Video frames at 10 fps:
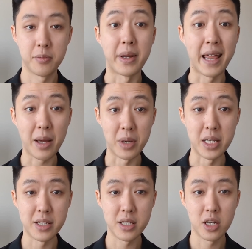But that
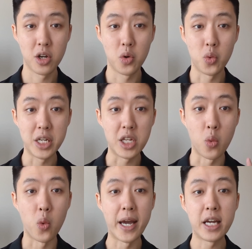means we need a
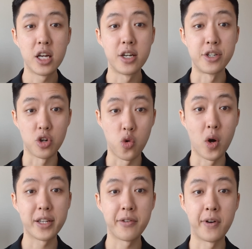way to
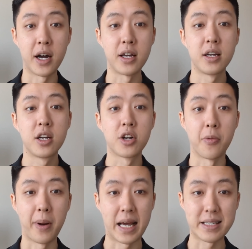quantify
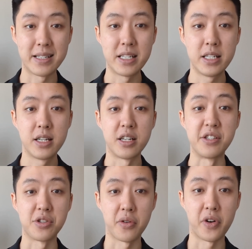complexity in
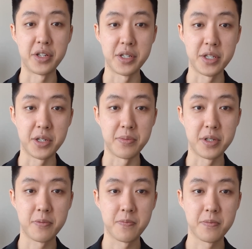software systems.